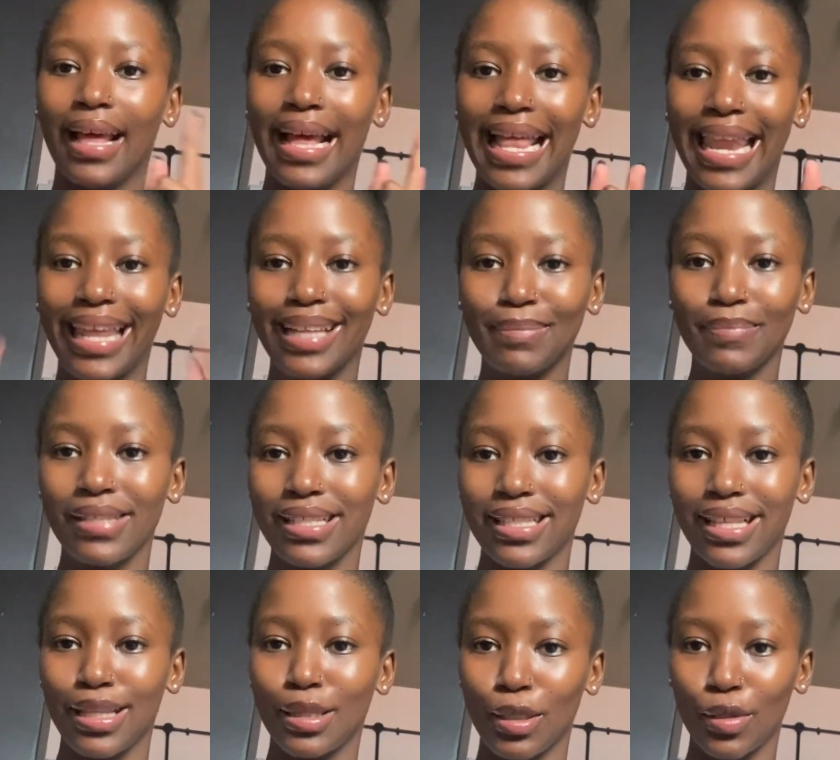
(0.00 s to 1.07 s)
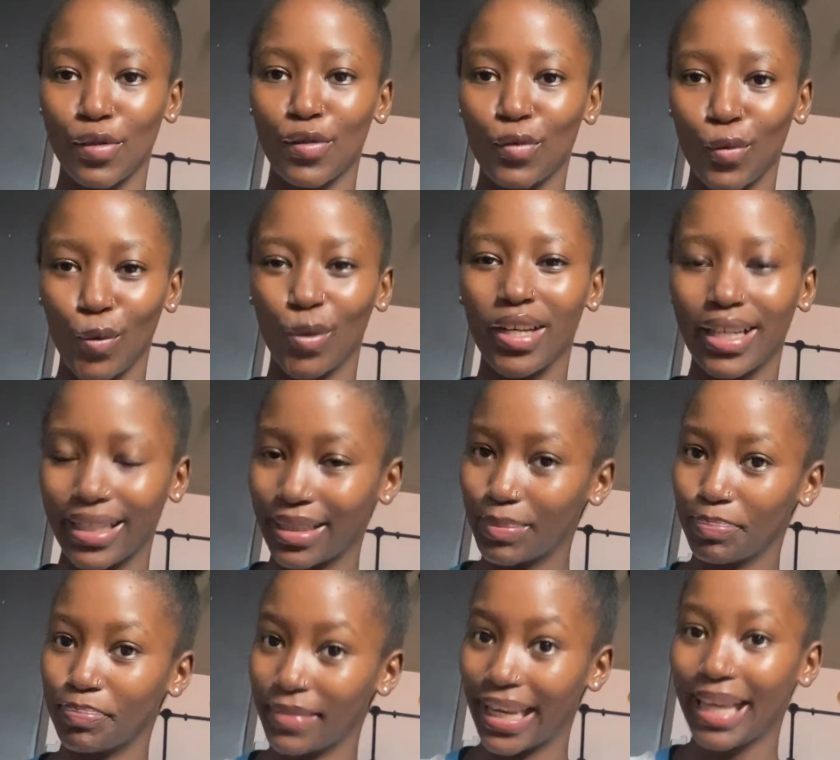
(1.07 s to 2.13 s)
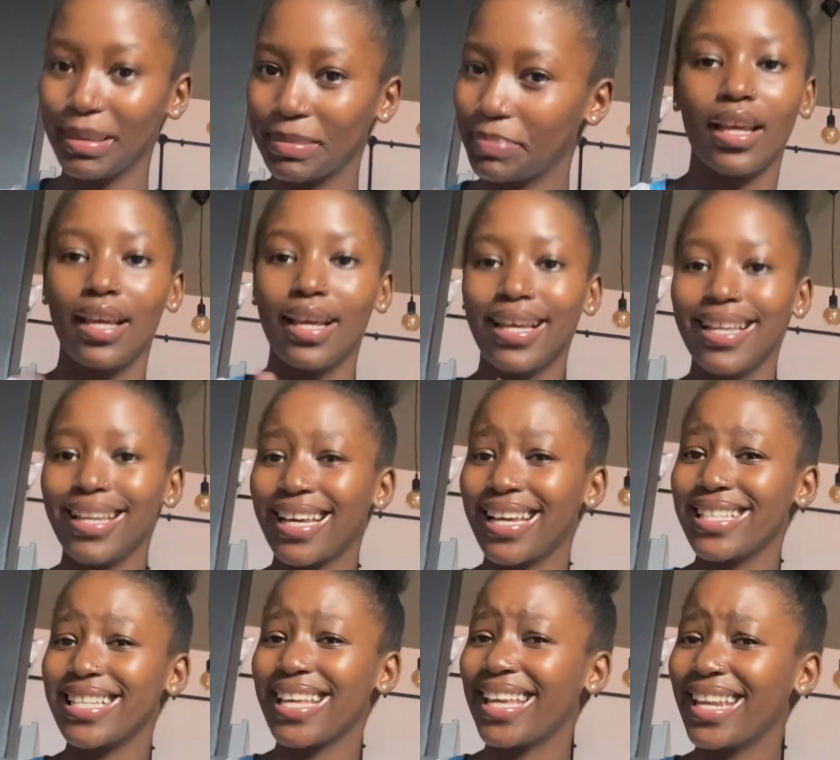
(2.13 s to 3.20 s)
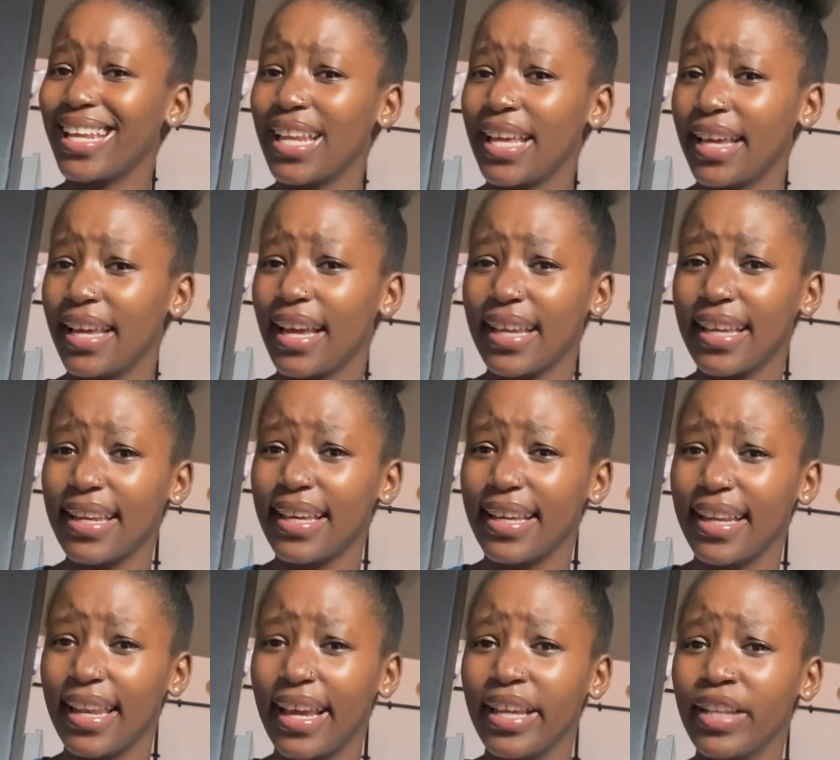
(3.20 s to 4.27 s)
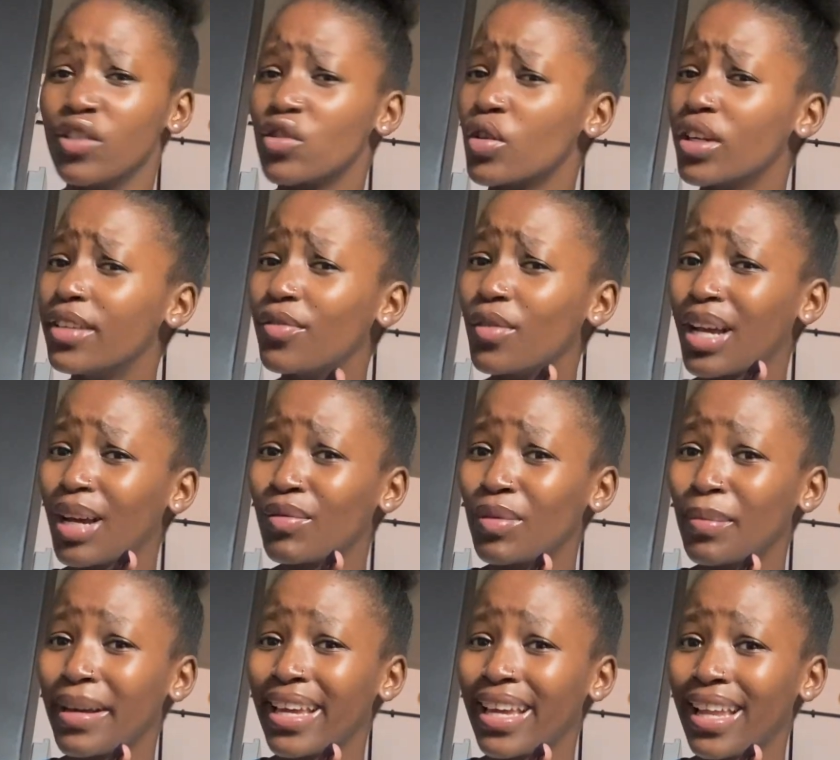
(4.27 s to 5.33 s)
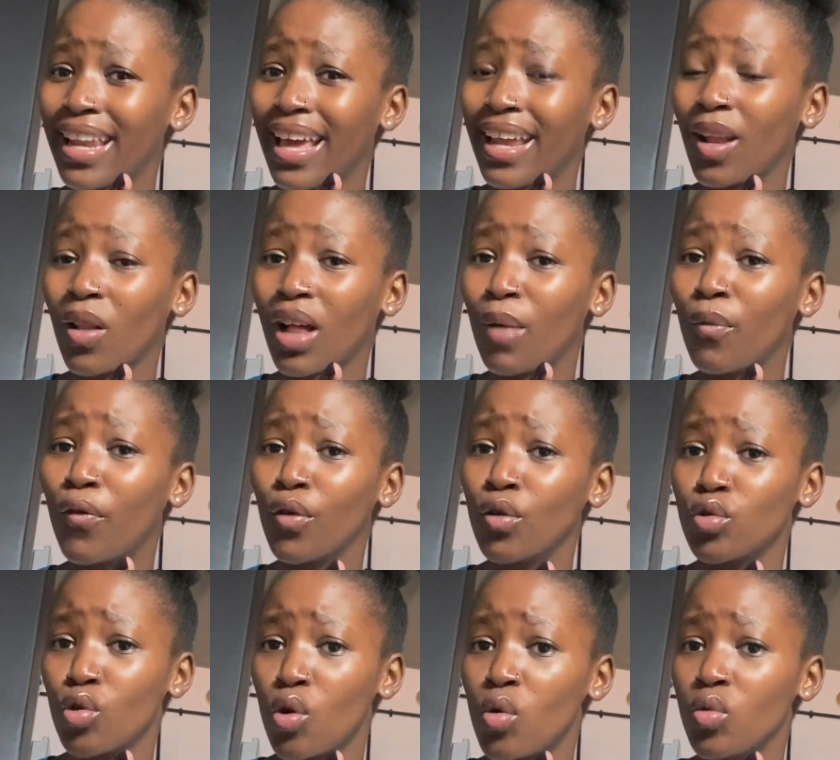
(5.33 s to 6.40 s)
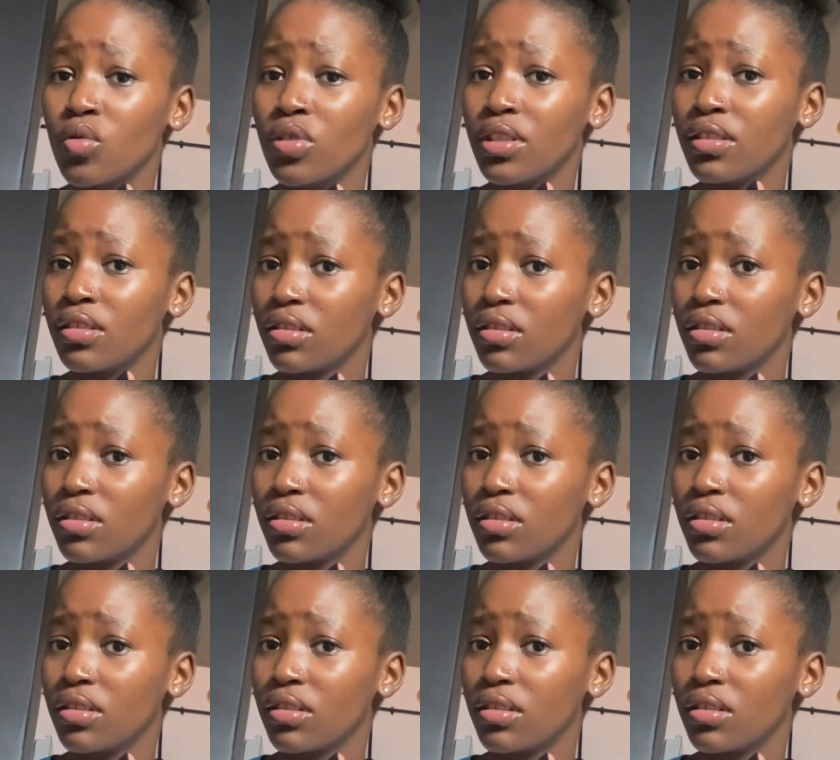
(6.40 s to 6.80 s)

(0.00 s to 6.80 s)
let me start the story, And guys, I can a hairline, so if you come for my hairline, I'll come for your toes.